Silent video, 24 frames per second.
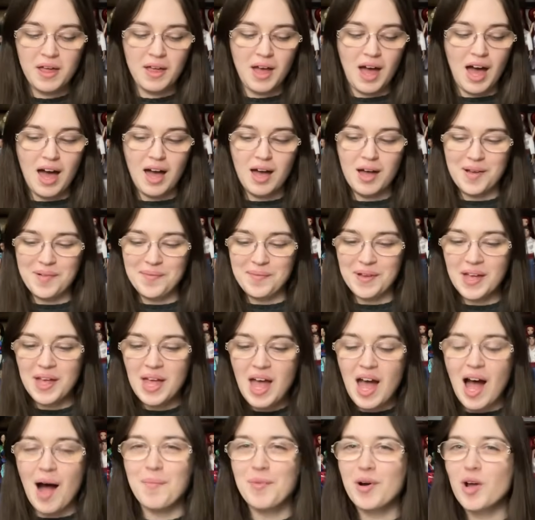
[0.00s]
Um,
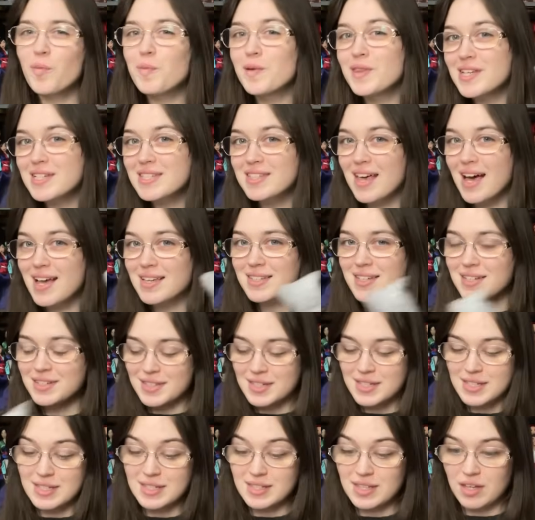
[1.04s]
I'm gonna open this last because
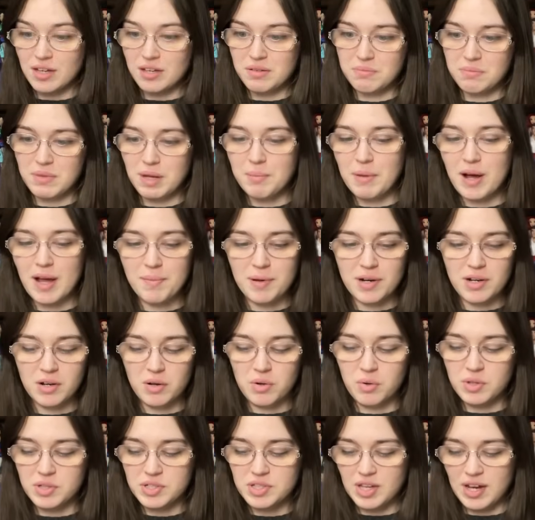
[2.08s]
this is the, in my opinion,
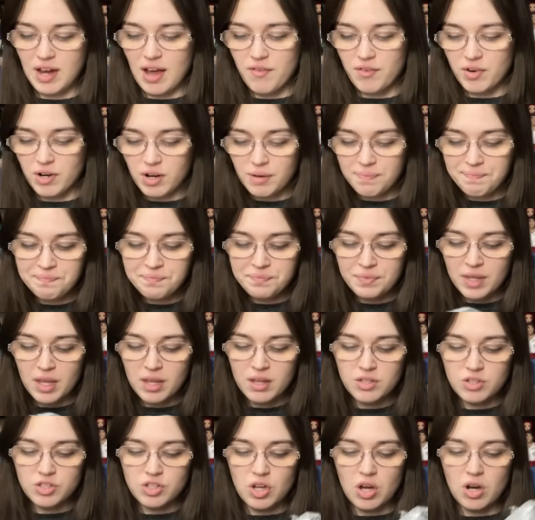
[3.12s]
coolest thing ever.
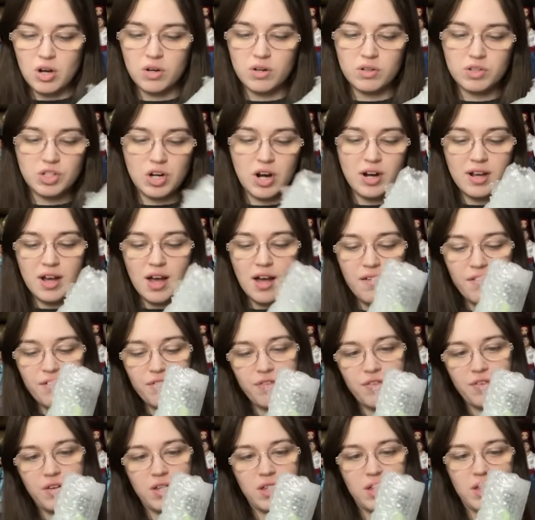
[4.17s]
So starting
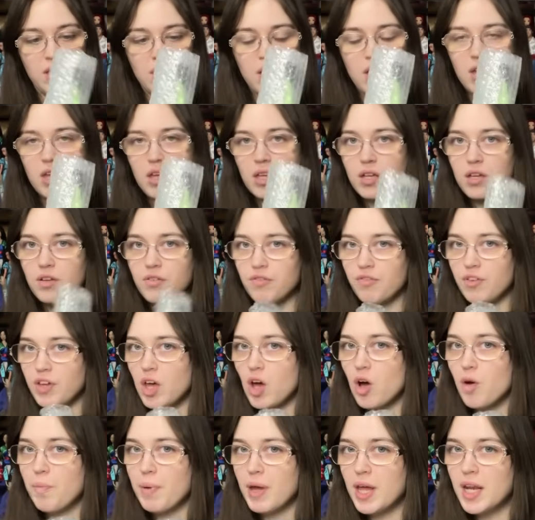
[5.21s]
off, the
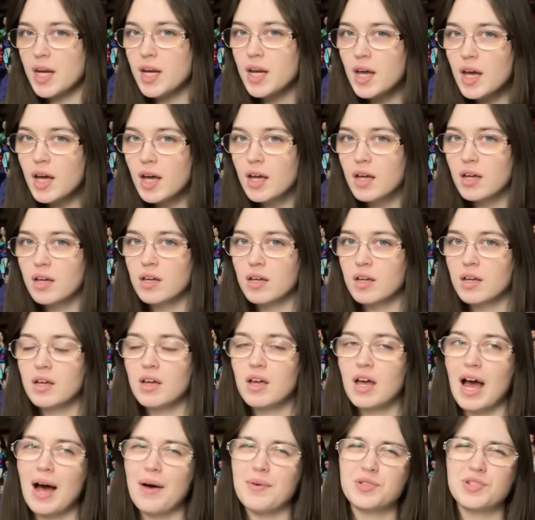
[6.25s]
open.
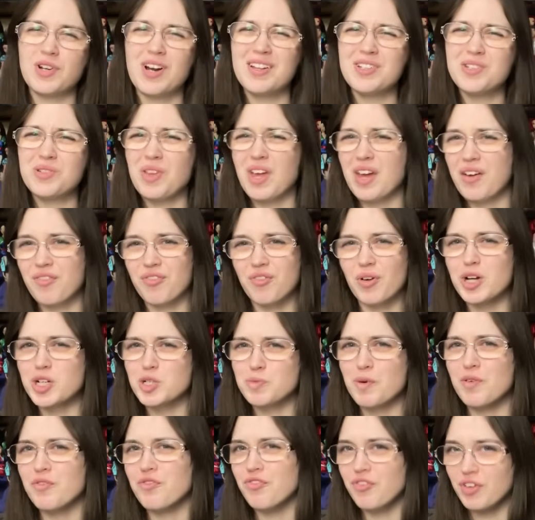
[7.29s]
I was trying to do like French,
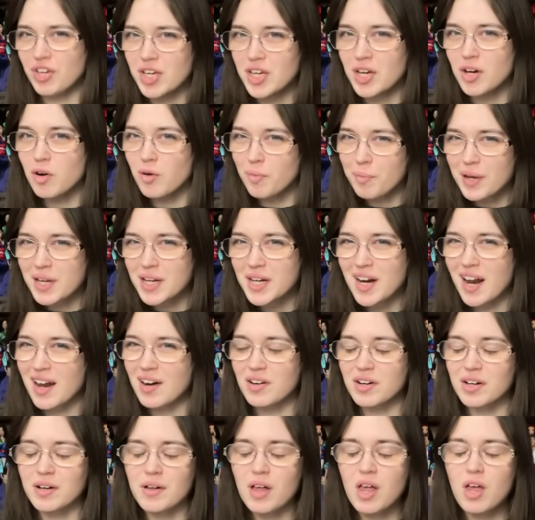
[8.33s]
but V open, I don't
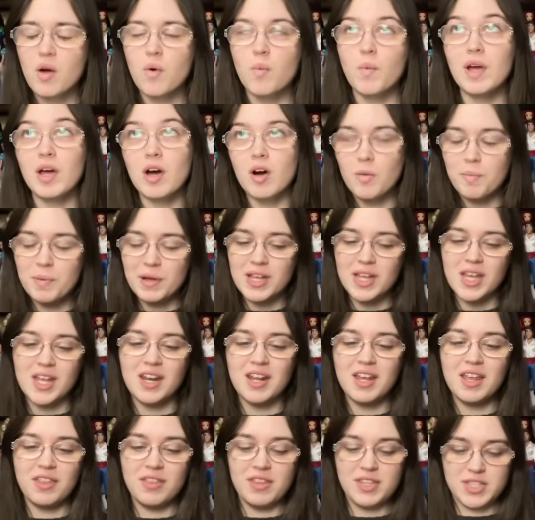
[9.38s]
know. We open
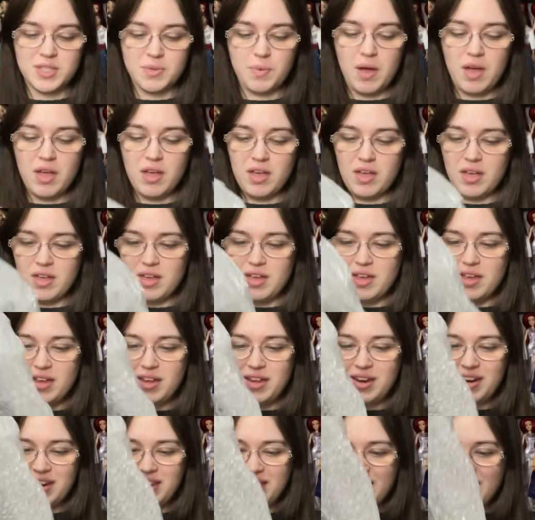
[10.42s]
this
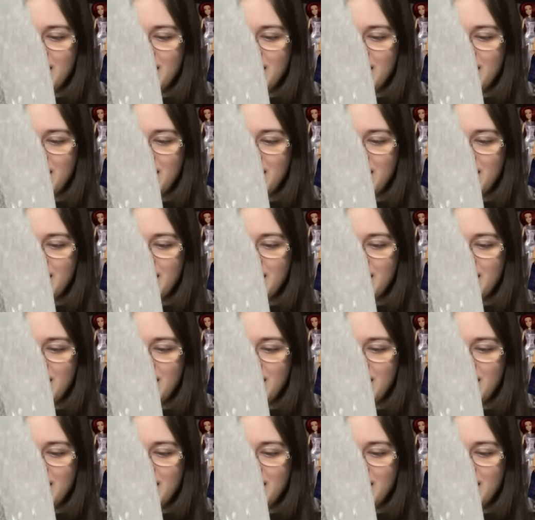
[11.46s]
one.